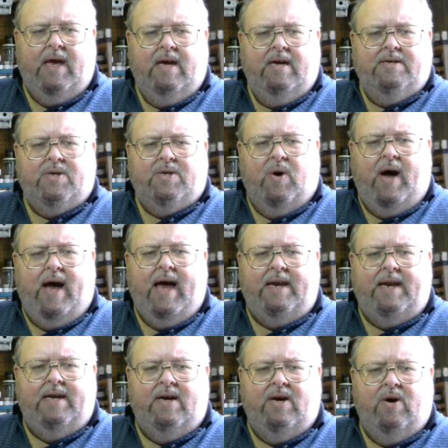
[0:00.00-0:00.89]
so I
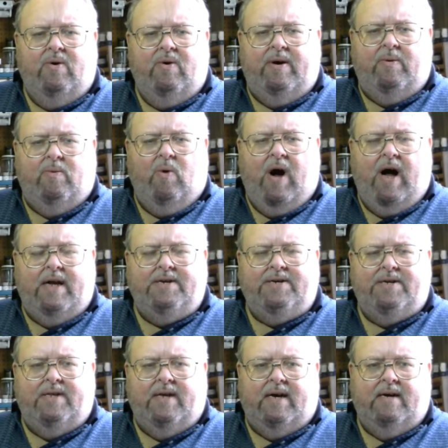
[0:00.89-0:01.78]
had to go and
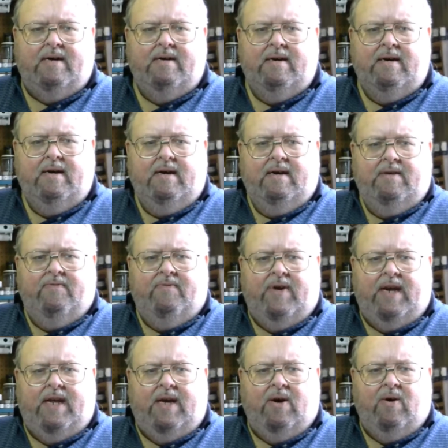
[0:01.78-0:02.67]
watch the
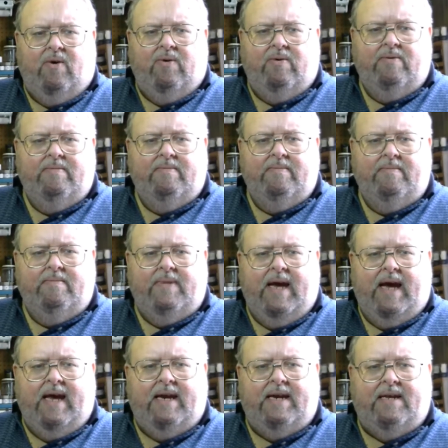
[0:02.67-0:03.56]
video,
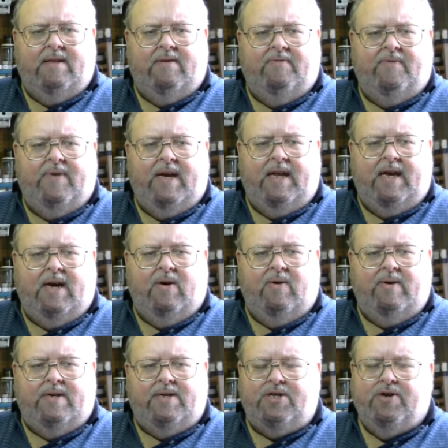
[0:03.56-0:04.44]
the end of the
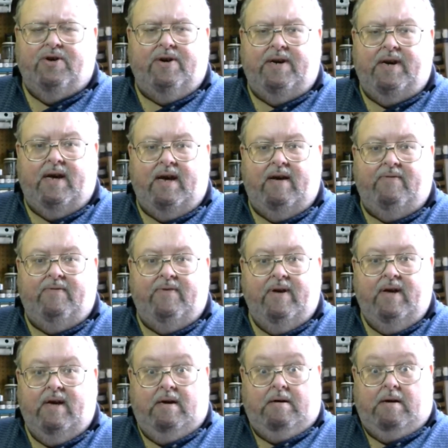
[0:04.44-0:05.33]
video, and sure enough,
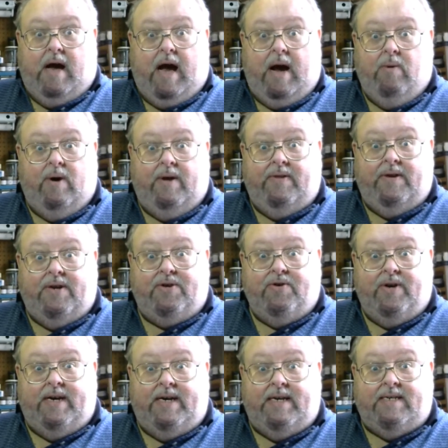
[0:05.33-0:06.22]
I won the
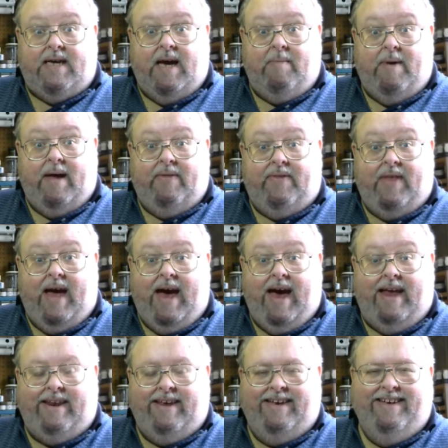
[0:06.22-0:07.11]
trees. How about
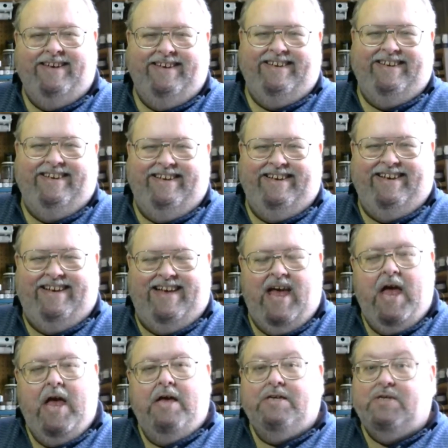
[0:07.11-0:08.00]
that?
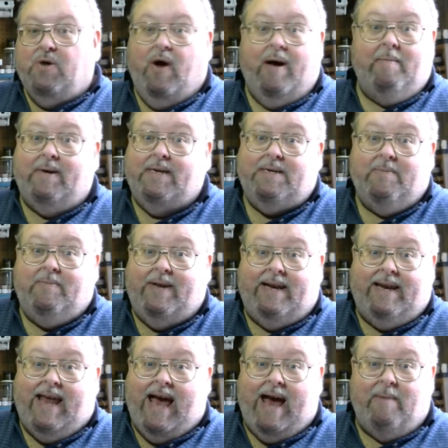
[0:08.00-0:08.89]
So I must have
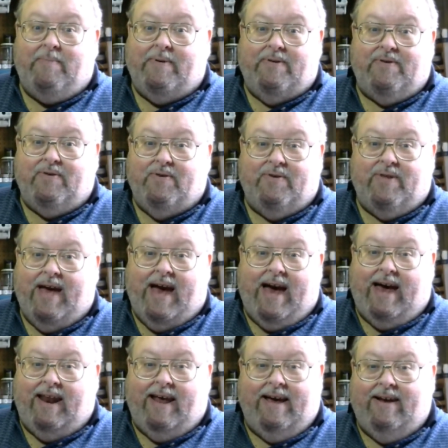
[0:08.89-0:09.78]
been napping through
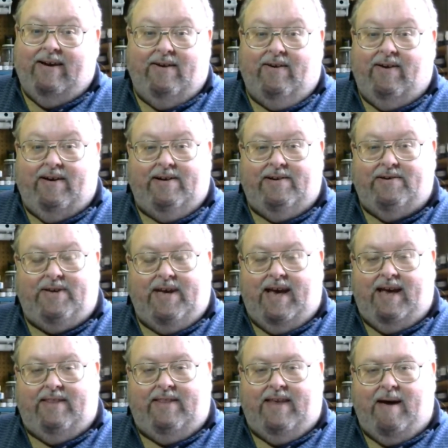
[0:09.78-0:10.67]
that. I don't
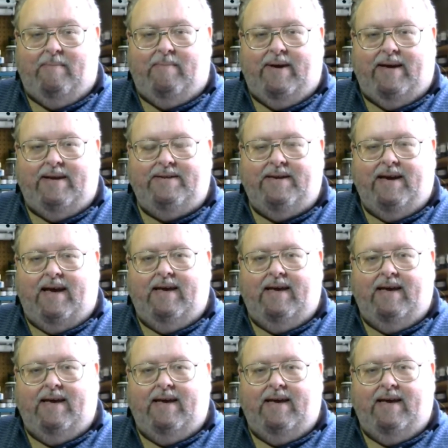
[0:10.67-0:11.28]
understand that. But